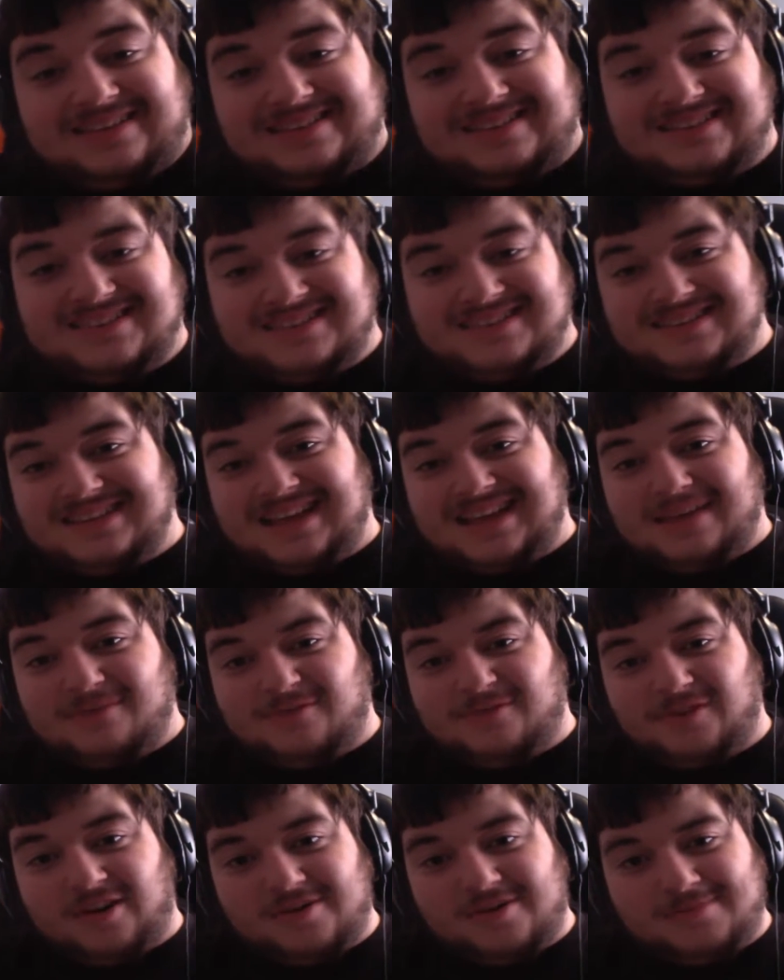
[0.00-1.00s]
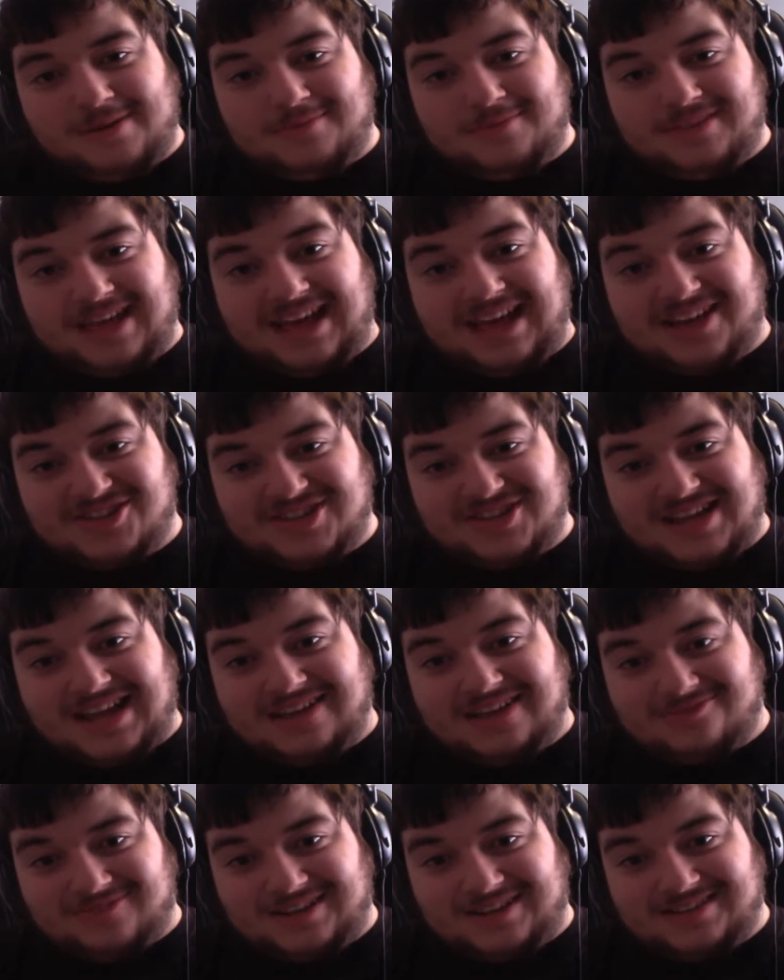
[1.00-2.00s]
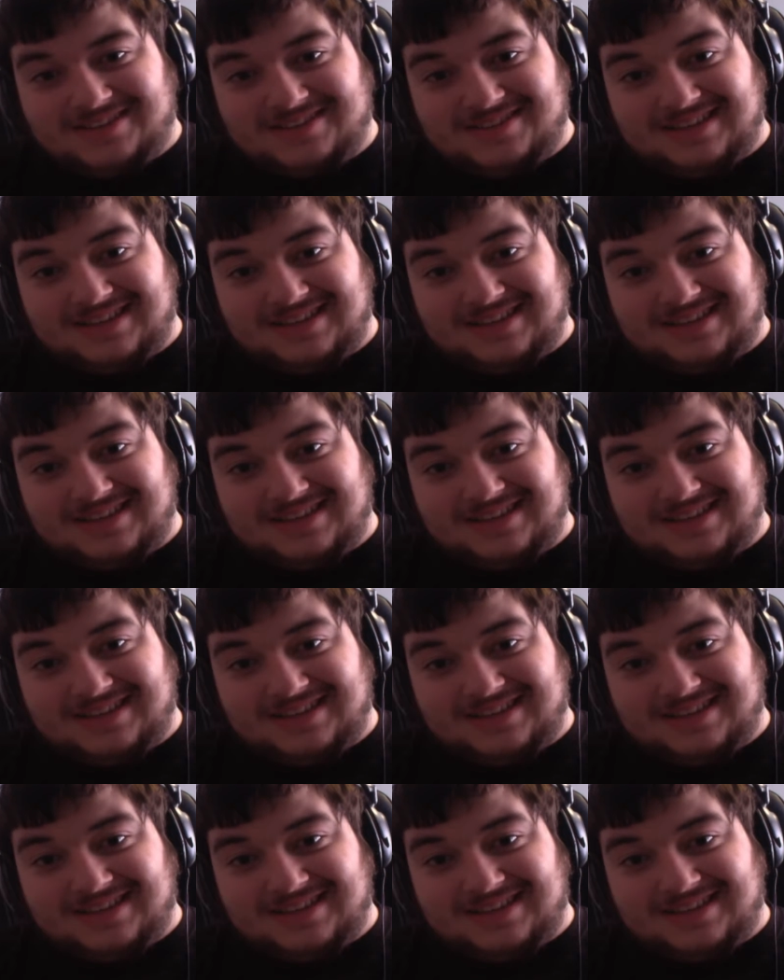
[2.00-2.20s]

this is the game, if I remember, that actually has races